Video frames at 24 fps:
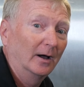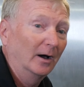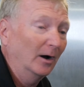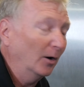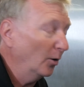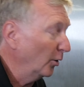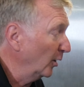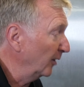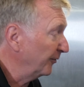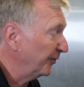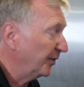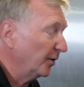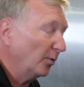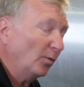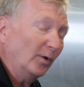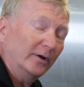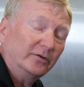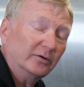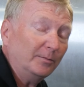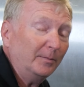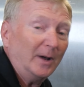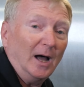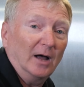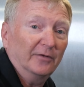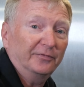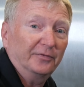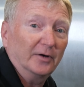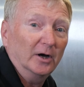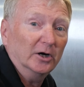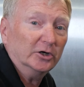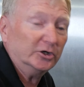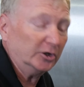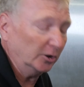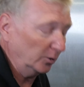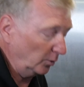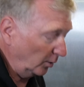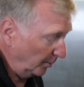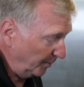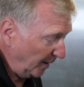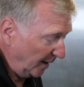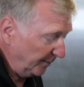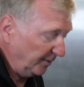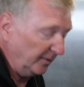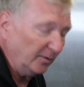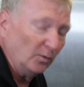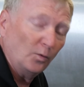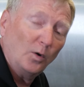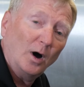or if there was a malfunction, or
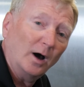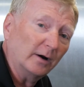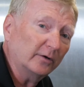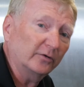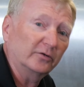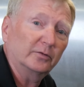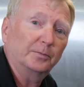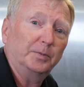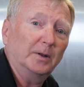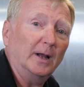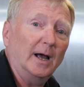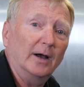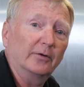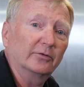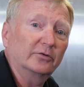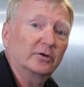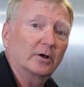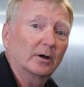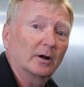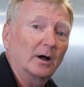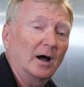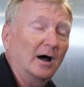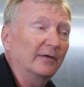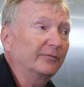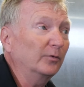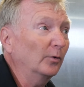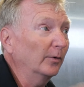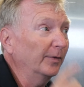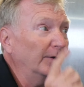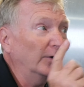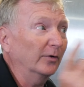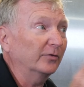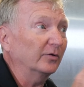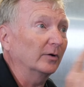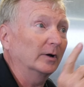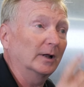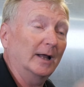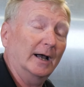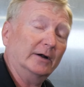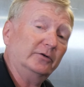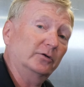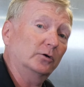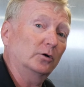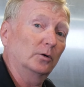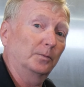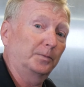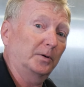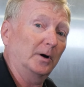maybe the water supply was cut off, or there was an
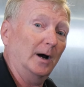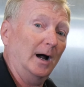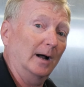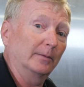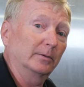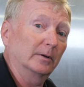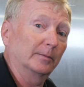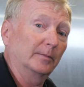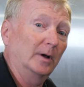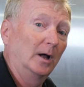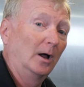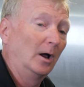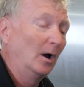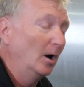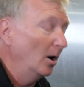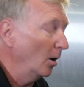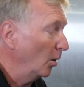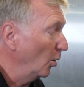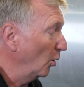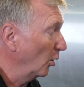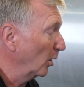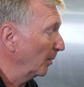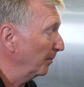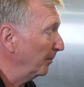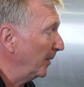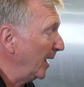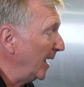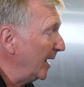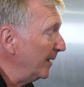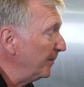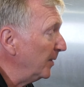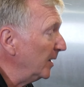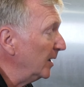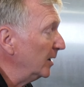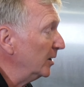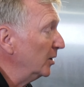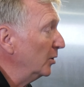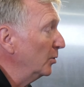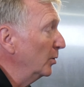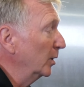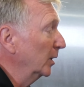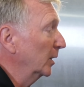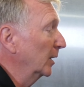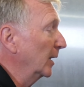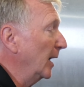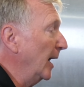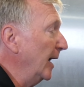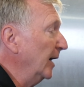electrical problem, or maybe you
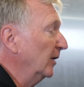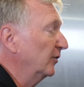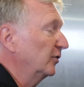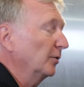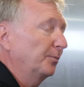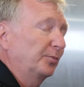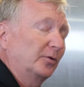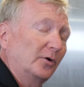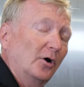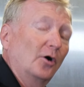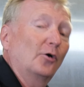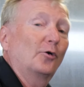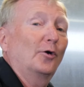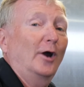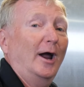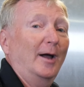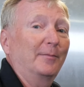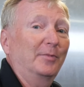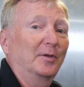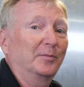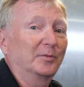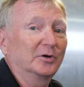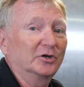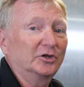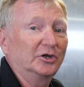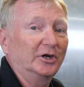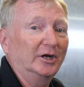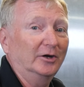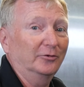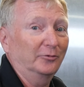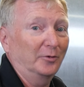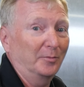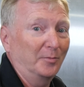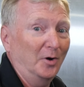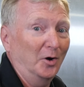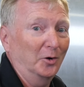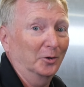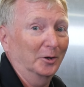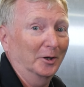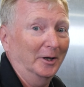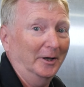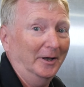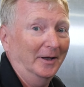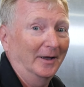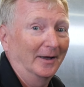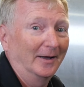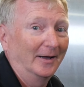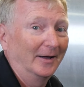would like to program the machine
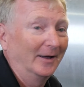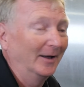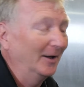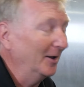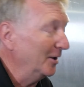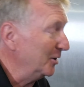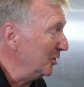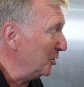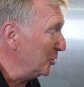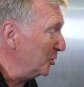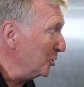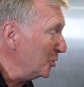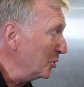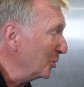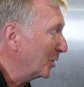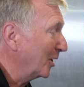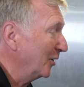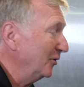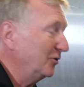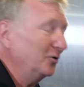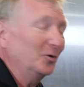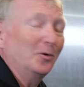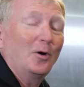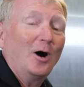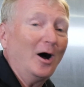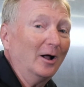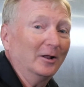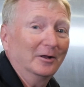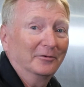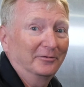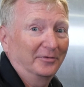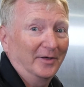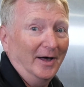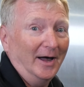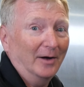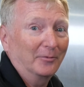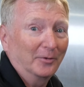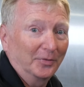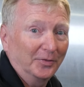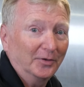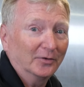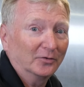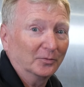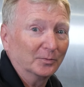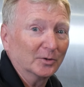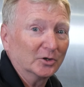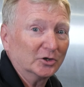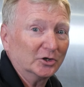remotely. You could do all of that with
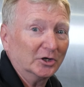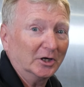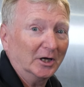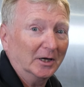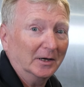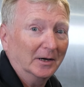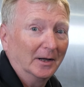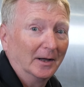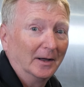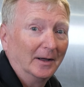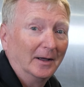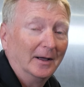this machine.